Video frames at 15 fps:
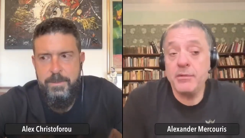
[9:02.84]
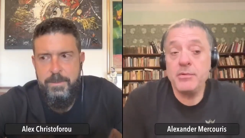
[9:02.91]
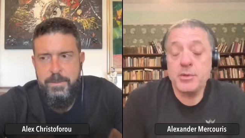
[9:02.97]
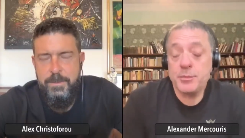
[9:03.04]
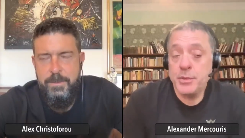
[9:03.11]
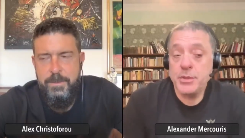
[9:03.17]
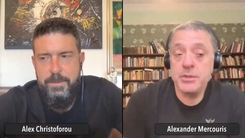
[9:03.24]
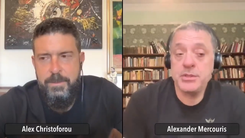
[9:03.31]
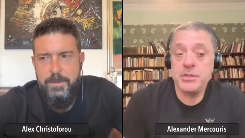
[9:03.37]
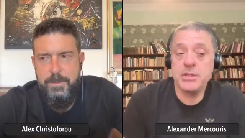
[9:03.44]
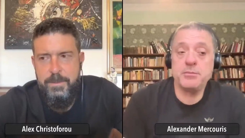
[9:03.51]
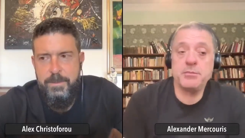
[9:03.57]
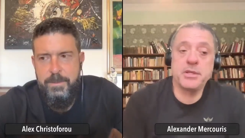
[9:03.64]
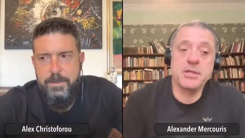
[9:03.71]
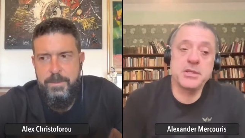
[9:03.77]
Speaker 1: with
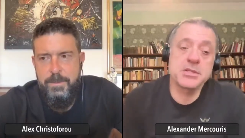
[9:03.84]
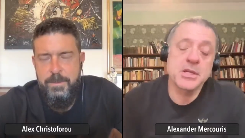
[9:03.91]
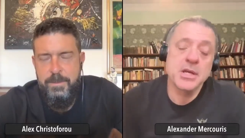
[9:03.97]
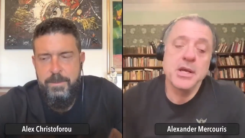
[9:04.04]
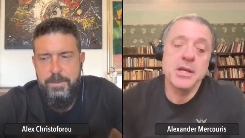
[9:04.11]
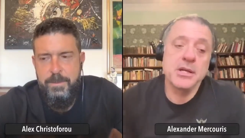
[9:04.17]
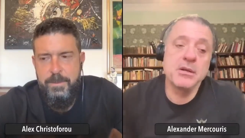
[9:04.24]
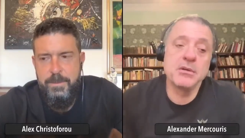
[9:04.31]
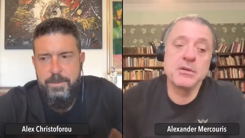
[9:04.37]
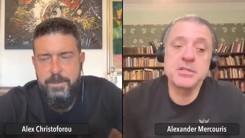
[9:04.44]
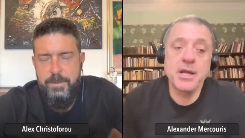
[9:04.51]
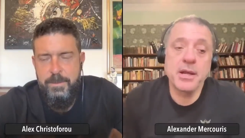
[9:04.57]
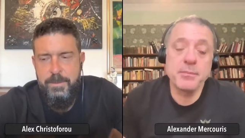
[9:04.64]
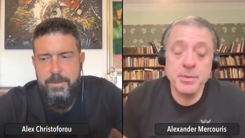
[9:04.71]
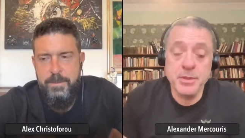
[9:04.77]
Putin because it looks
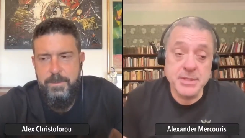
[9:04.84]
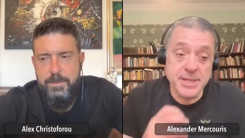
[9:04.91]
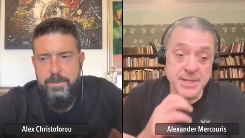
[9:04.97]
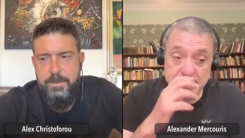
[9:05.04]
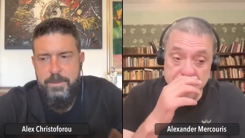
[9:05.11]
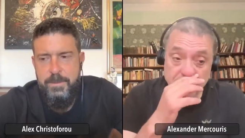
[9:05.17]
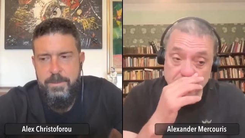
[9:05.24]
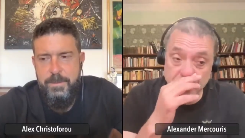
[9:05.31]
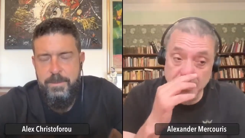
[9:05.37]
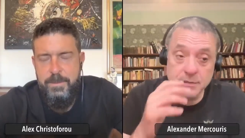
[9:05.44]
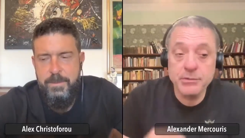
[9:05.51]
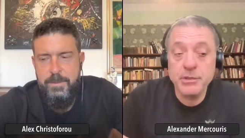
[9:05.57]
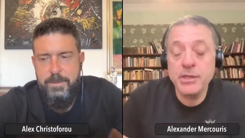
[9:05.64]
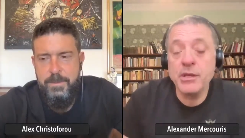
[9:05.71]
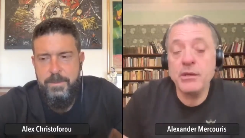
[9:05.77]
like Putin isn't going to
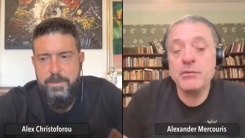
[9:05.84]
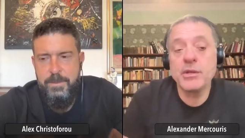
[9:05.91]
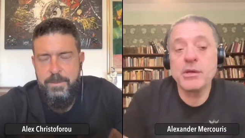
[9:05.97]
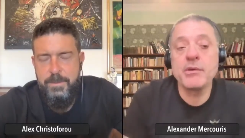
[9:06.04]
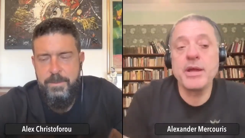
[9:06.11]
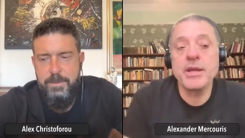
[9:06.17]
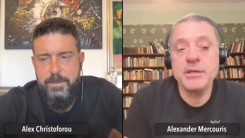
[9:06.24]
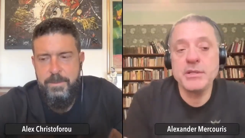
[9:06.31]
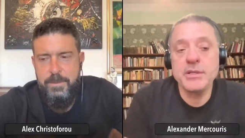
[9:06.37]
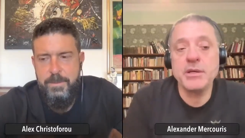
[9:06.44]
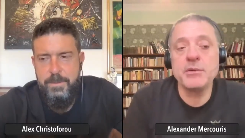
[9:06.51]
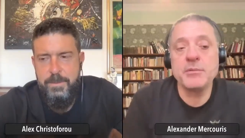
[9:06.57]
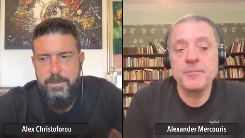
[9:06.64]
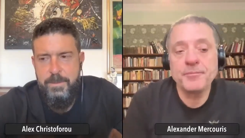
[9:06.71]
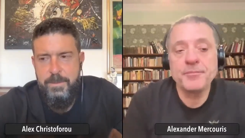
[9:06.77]
renew the grain
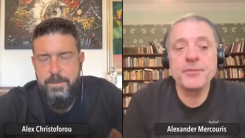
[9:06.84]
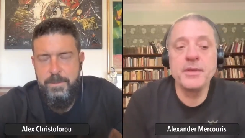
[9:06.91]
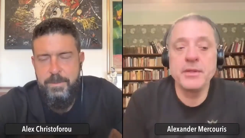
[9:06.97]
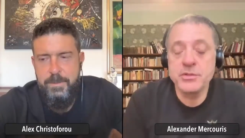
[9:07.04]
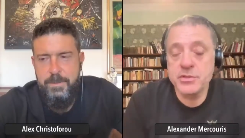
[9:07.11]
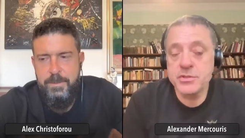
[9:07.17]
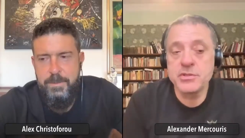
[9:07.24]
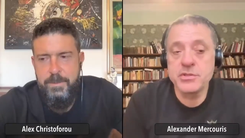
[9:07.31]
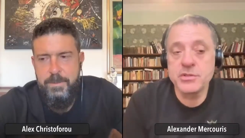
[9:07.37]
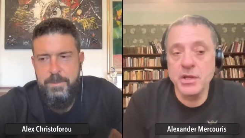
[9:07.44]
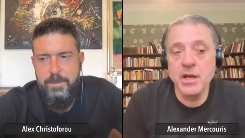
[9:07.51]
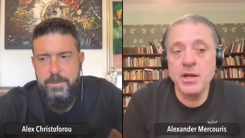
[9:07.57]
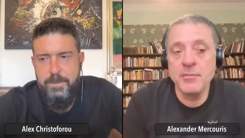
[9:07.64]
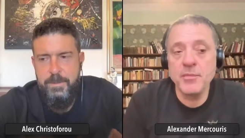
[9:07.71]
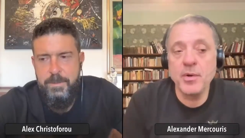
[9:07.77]
deal
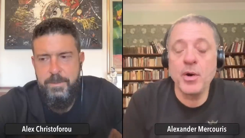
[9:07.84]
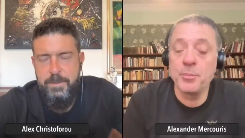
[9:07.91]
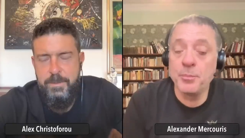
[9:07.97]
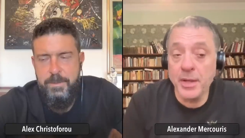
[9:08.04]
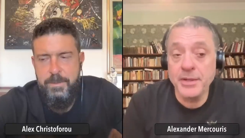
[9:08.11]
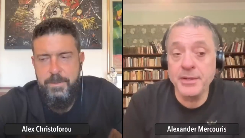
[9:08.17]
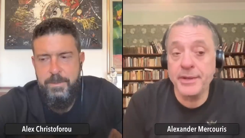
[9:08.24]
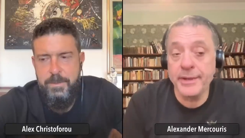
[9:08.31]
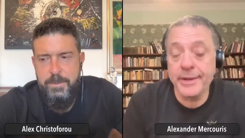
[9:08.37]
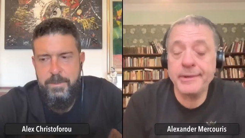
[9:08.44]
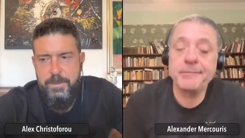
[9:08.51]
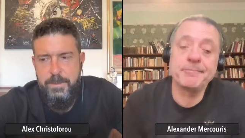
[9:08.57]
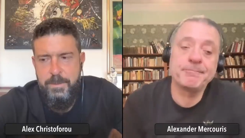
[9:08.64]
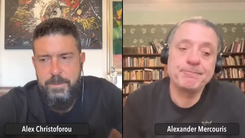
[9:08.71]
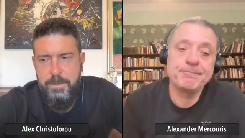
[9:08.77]
um, on Monday.
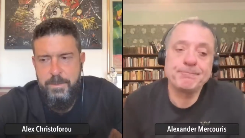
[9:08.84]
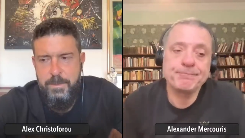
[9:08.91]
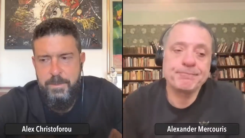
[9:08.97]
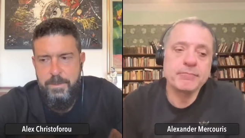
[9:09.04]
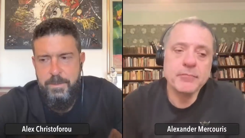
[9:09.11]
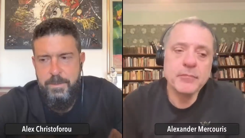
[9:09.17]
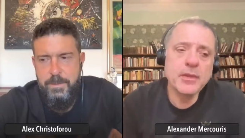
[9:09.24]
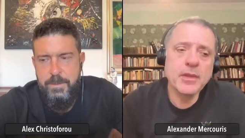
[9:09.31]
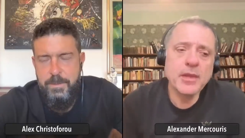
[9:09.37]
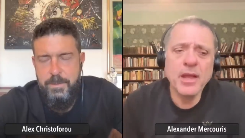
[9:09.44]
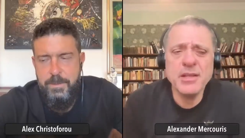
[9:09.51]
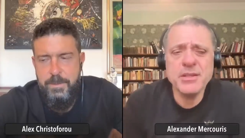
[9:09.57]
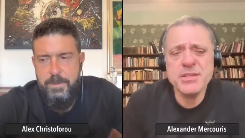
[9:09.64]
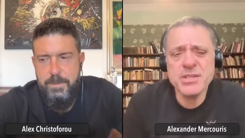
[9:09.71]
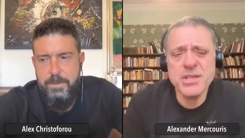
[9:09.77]

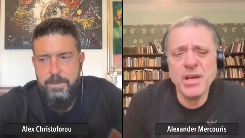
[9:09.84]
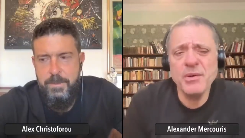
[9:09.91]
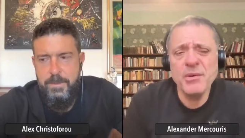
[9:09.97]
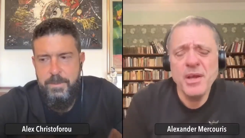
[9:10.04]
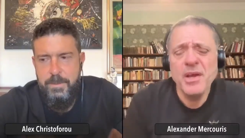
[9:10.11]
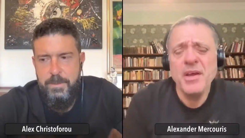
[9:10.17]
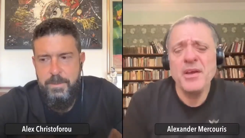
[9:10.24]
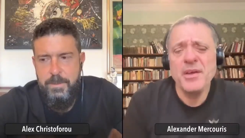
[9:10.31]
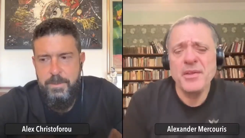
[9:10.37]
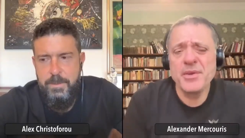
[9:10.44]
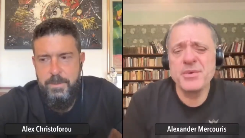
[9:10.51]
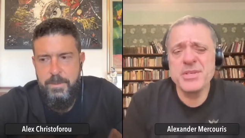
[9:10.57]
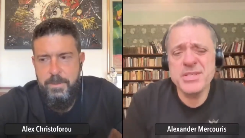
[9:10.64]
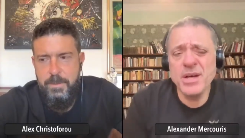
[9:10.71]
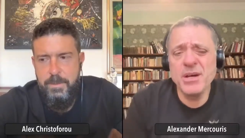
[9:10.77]
And so the
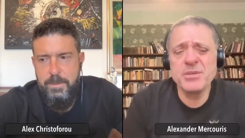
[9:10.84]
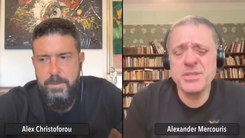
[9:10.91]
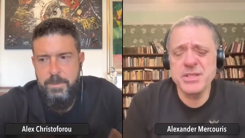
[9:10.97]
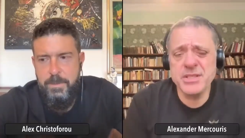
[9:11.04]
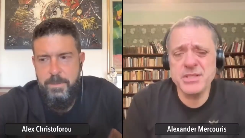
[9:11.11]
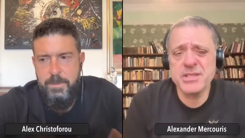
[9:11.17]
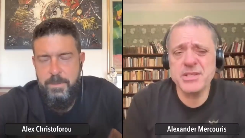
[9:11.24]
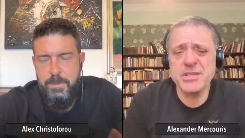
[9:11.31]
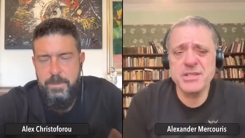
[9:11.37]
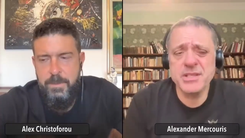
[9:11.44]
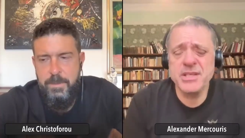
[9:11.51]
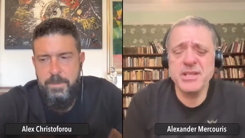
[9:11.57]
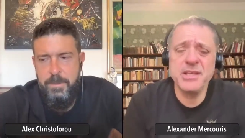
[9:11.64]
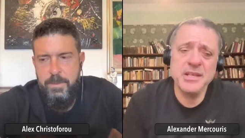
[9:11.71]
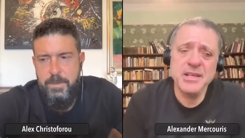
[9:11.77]
result is that
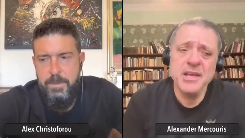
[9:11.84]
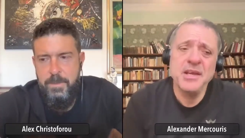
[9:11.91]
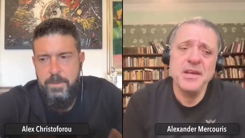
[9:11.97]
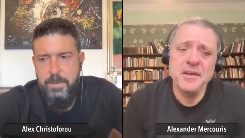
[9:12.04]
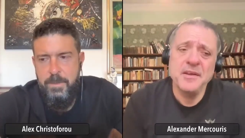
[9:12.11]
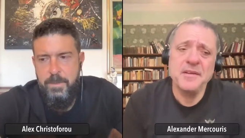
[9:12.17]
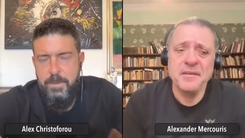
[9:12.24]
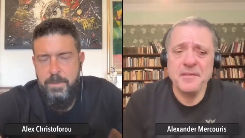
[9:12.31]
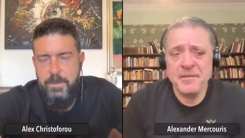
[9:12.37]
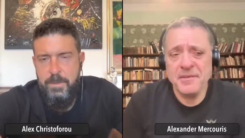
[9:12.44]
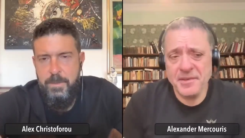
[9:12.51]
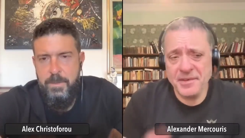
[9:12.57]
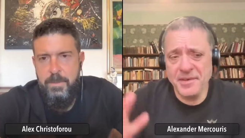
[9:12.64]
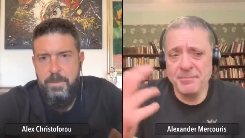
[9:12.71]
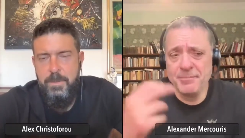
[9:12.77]
he
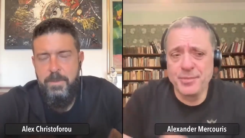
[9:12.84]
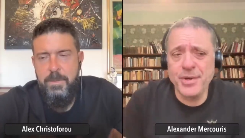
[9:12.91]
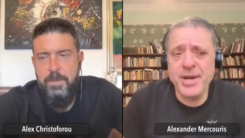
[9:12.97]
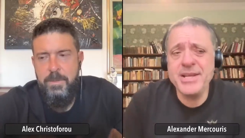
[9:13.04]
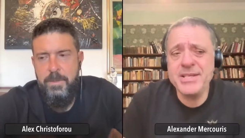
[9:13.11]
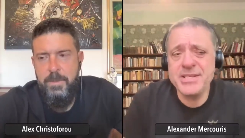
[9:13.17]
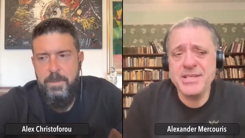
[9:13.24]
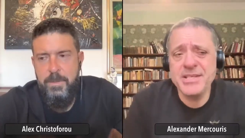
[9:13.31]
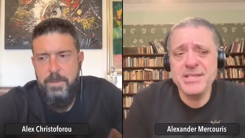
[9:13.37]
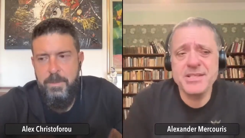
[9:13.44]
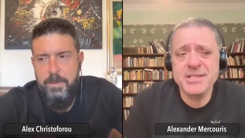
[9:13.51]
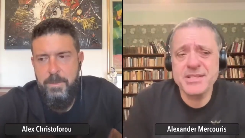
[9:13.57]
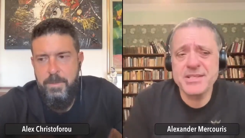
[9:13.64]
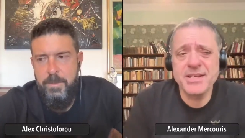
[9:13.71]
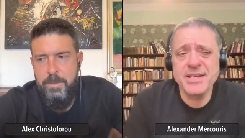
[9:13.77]
embraces
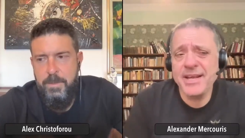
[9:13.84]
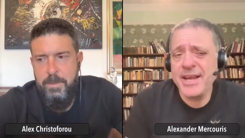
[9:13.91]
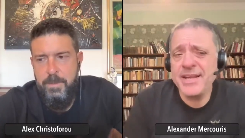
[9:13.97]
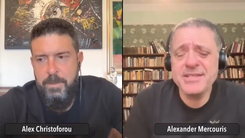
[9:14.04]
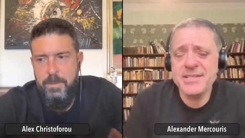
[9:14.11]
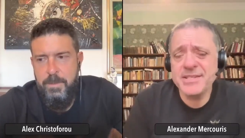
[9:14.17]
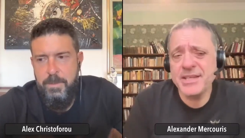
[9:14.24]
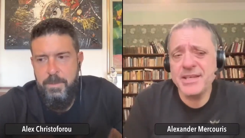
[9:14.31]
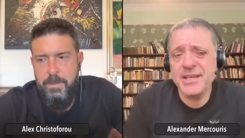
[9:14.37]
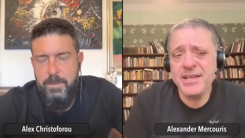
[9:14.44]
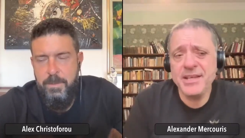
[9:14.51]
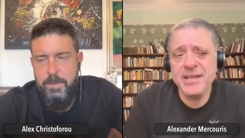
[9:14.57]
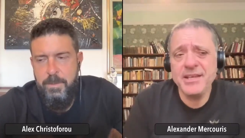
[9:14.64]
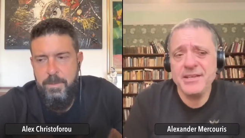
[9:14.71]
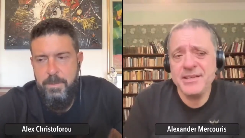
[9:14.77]

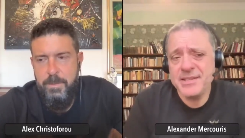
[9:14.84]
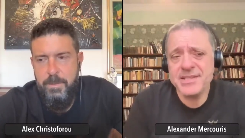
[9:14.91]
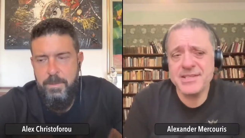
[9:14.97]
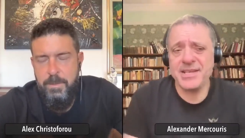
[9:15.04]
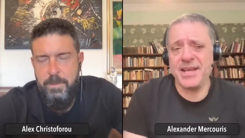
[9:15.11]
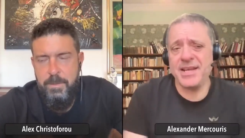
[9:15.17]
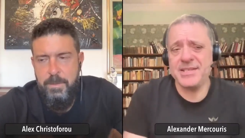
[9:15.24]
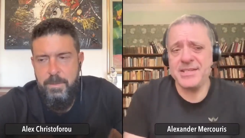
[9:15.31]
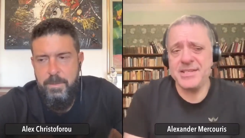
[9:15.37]
Zelensky, says